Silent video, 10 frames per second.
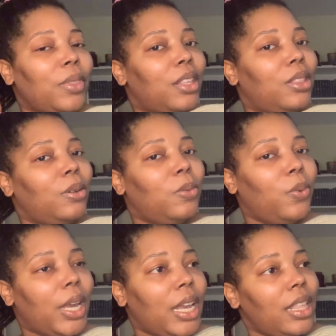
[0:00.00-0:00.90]
the
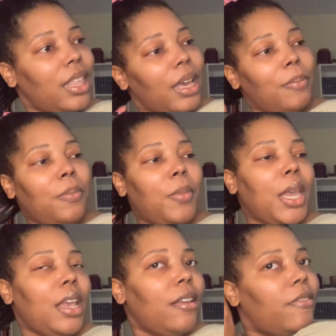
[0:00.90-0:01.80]
way that
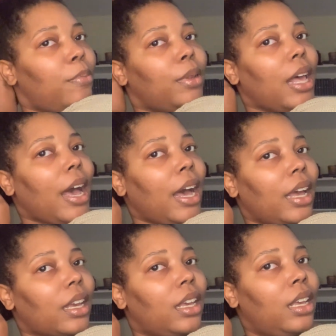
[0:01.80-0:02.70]
Maeve
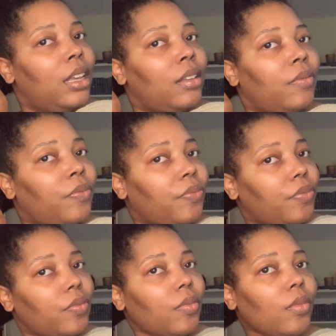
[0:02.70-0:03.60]
Black
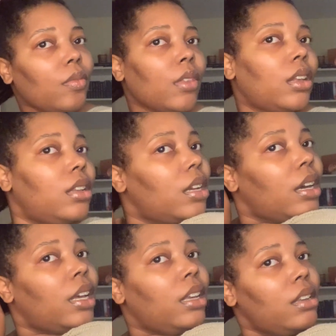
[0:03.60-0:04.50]

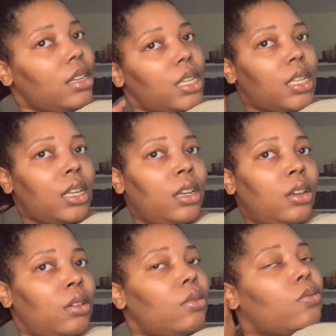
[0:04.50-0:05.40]
does
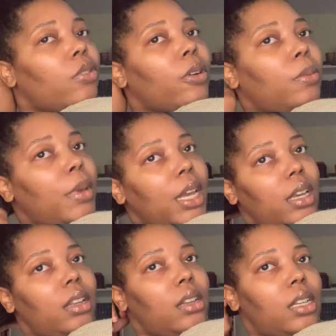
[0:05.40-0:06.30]

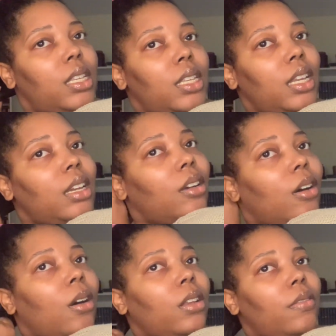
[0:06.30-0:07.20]
romance and
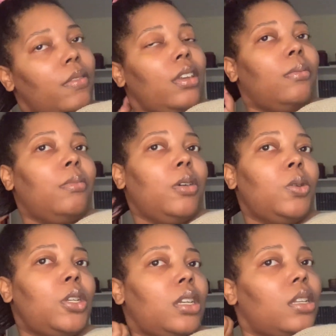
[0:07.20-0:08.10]
all of the
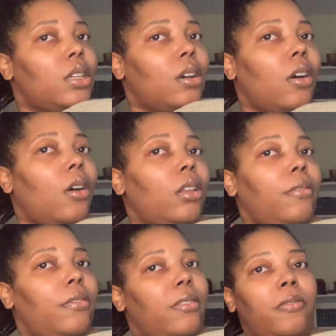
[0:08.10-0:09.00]
emotions and all
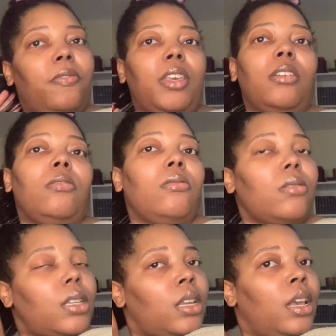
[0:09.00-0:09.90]
of the
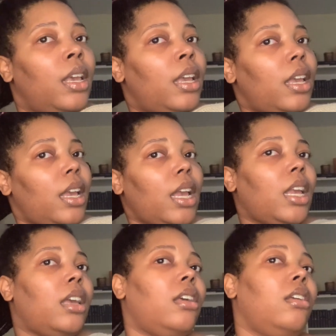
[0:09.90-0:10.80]
feels,
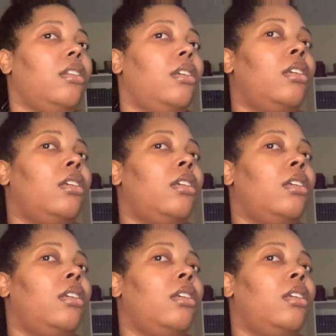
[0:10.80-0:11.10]
and